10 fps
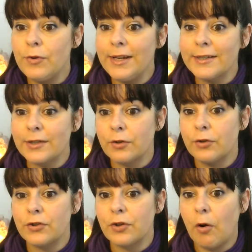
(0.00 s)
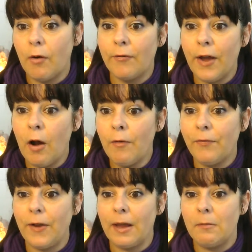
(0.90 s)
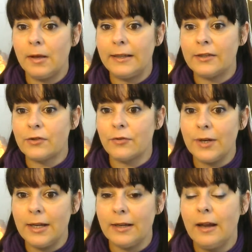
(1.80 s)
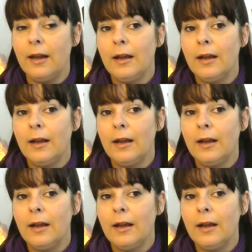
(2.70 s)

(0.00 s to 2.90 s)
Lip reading: research of our family tree,